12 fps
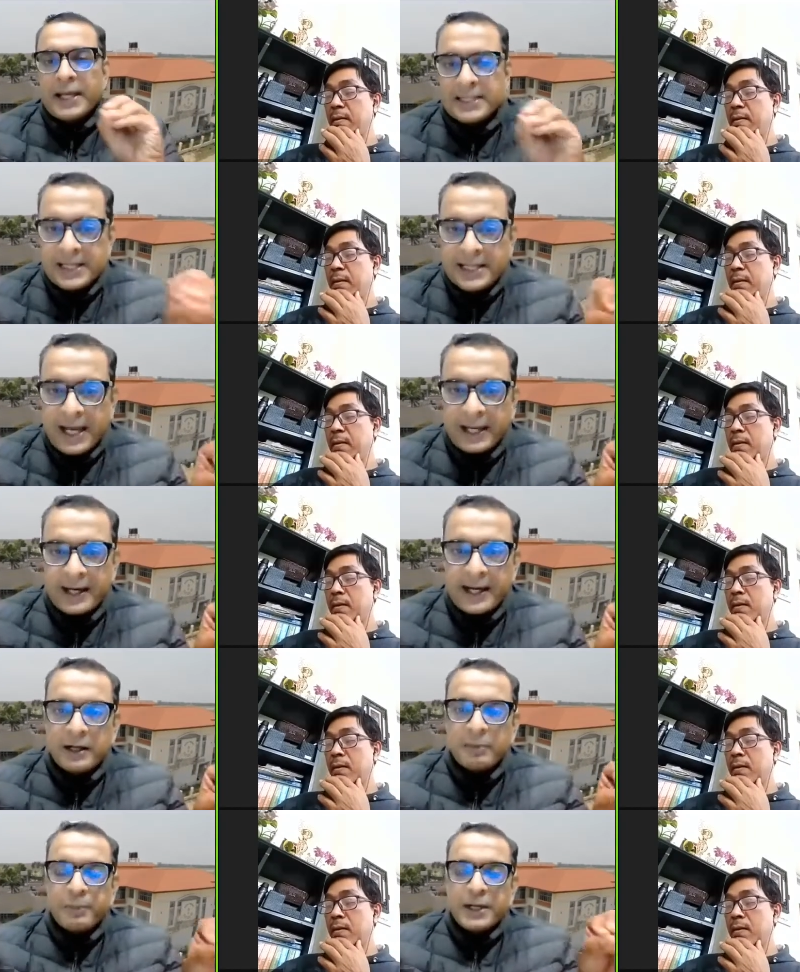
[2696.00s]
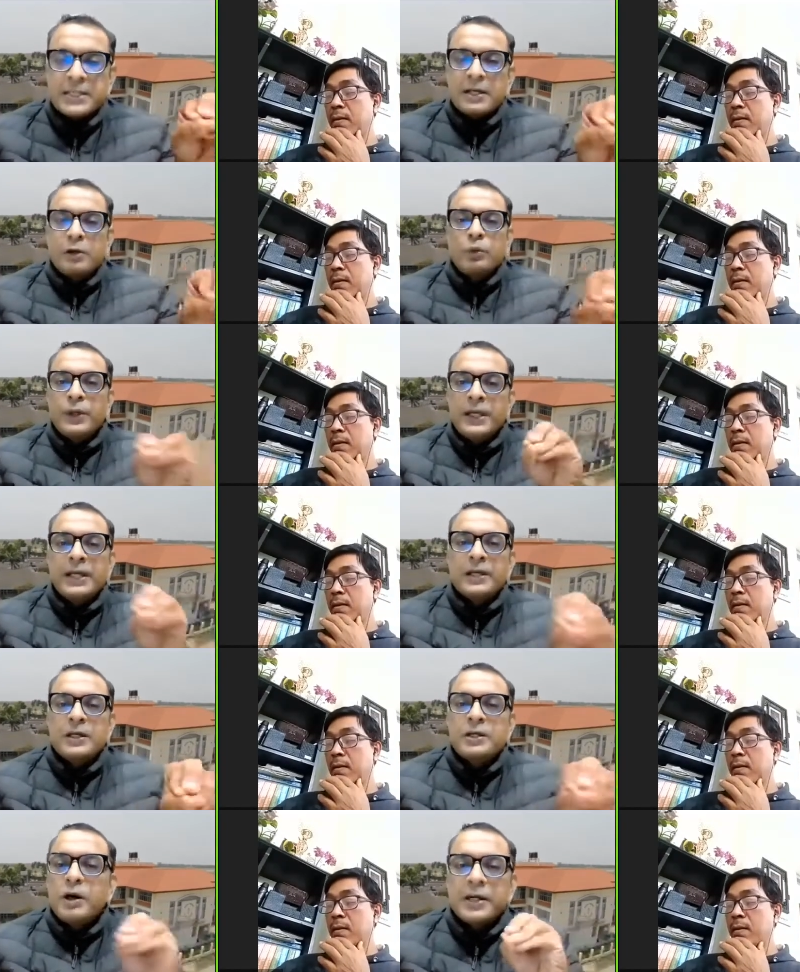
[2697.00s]
Speaker 1: pressure, we don't
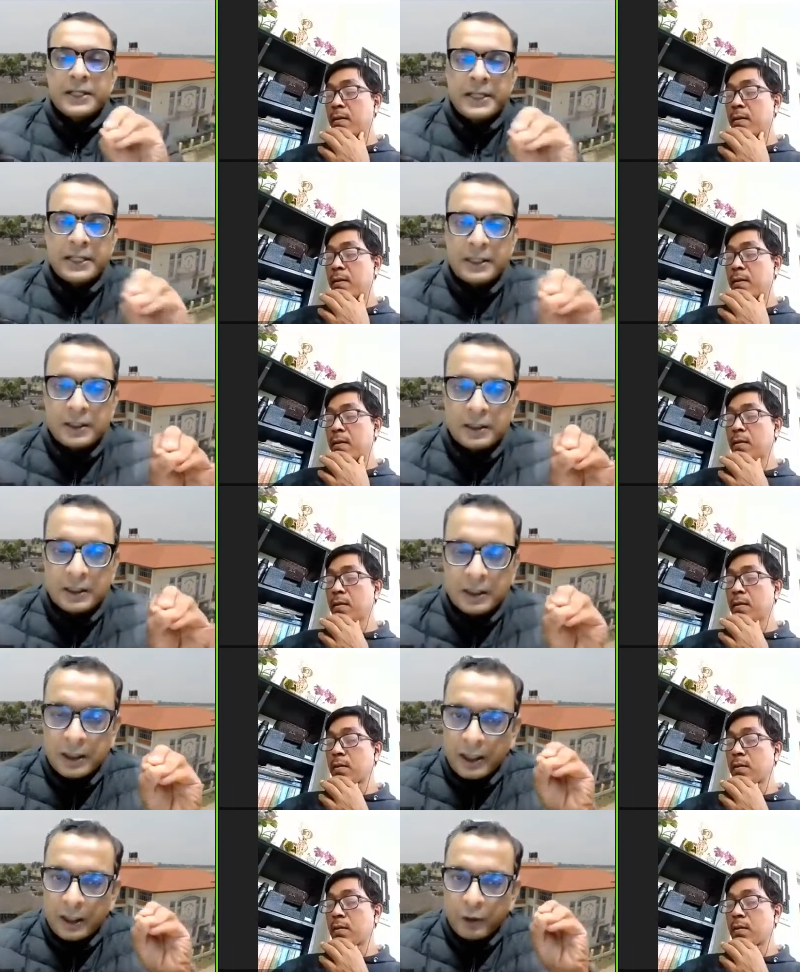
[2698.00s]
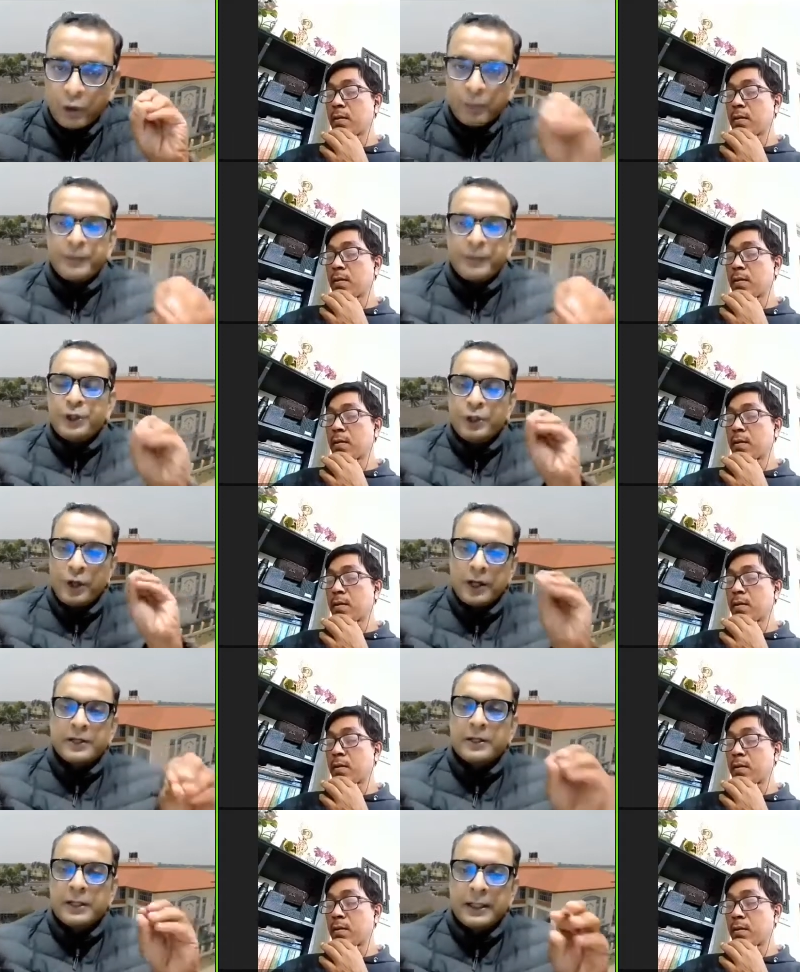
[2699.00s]
uh, no, not uh,
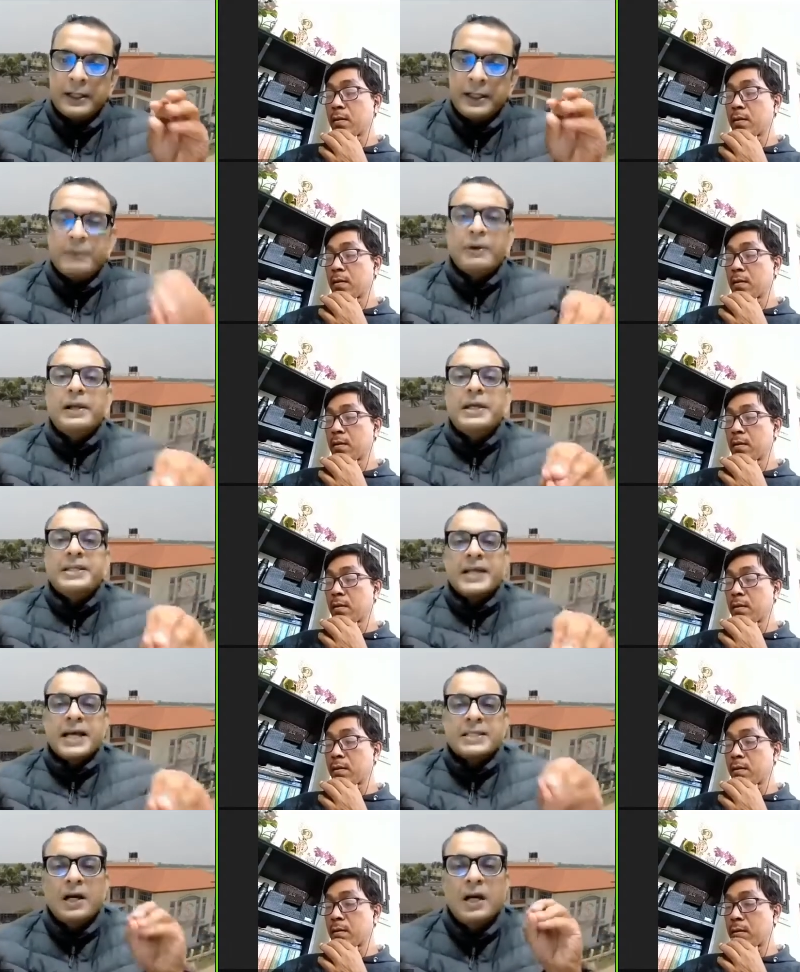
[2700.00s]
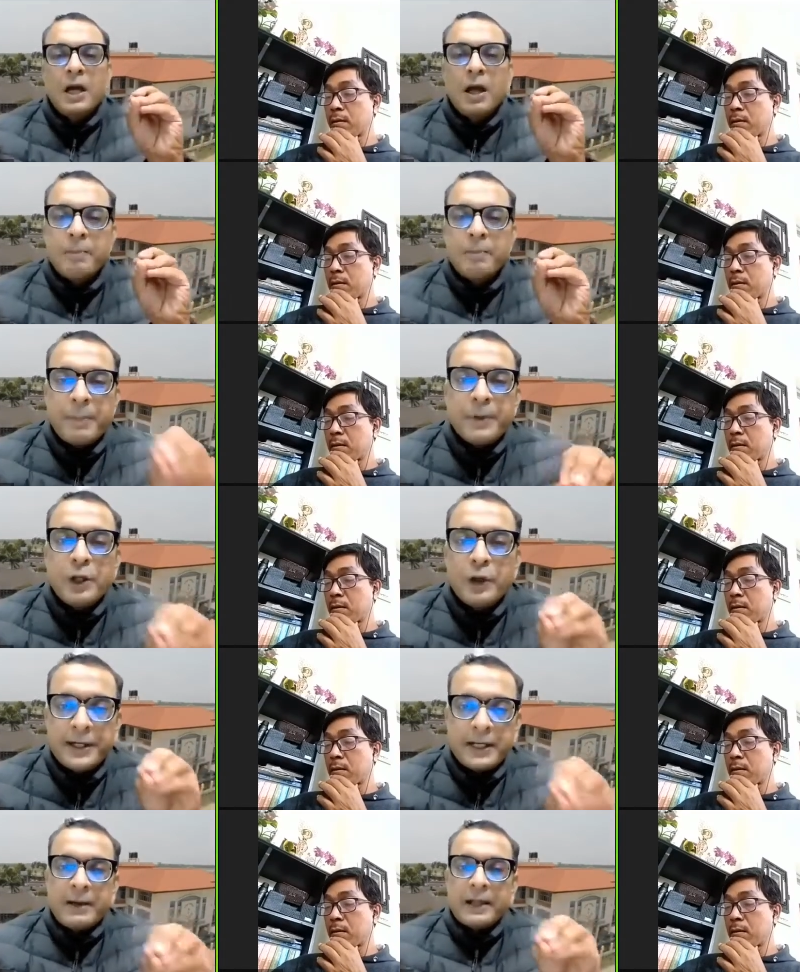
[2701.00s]
label it as a papilloedema. That
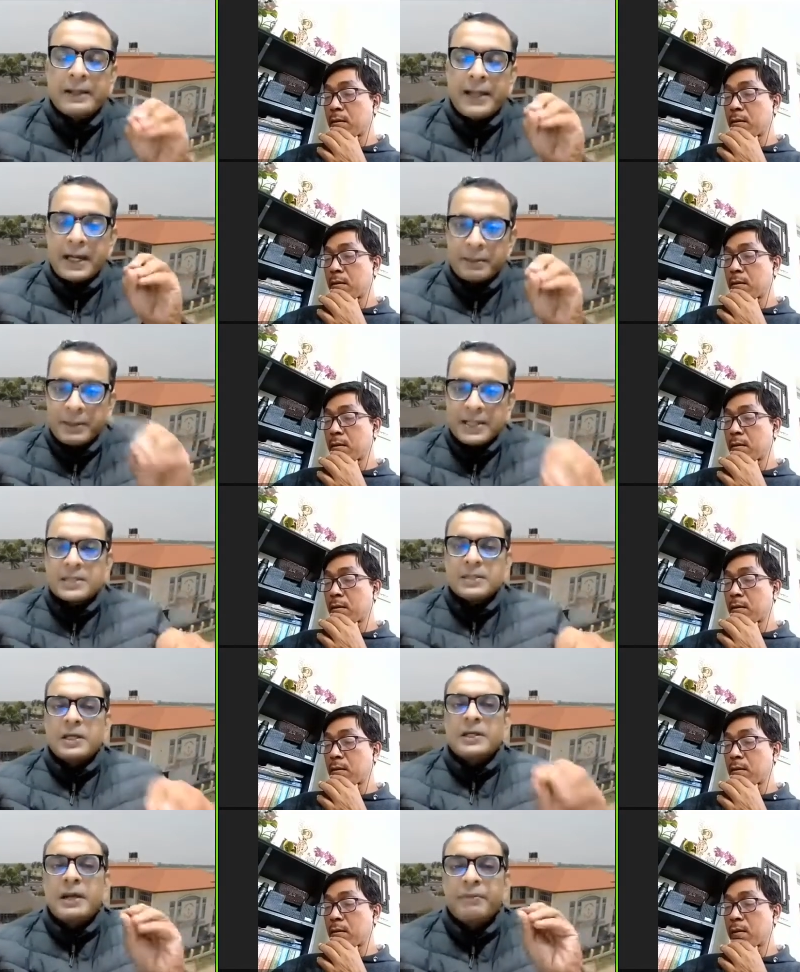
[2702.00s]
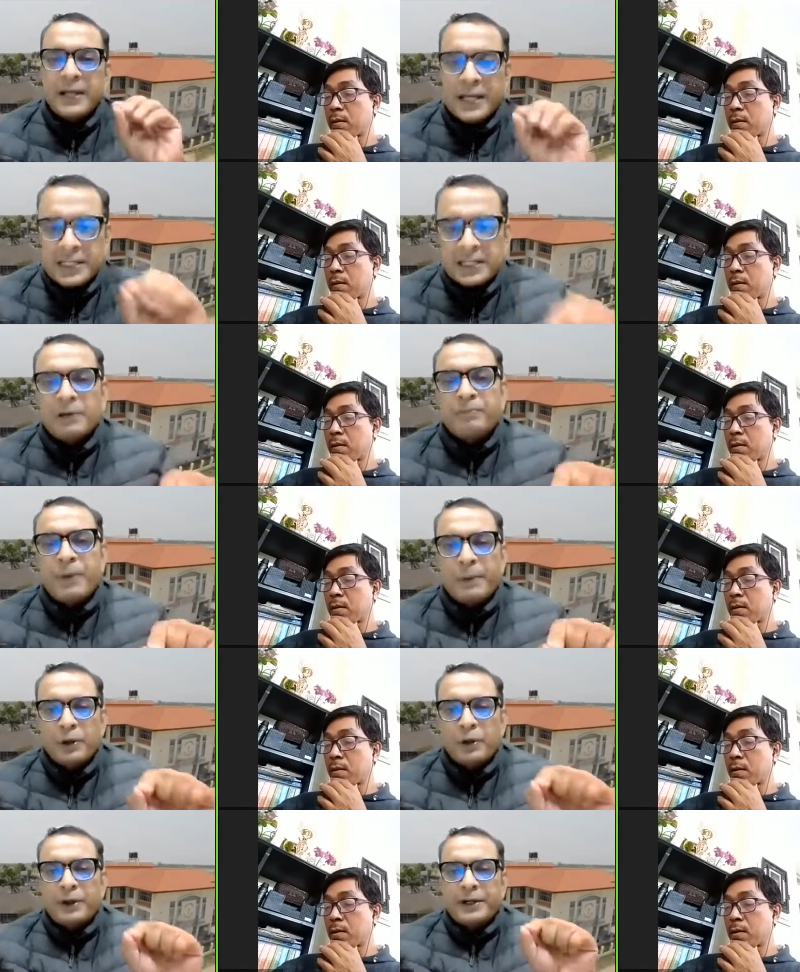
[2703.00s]
means the definition of papilloedema is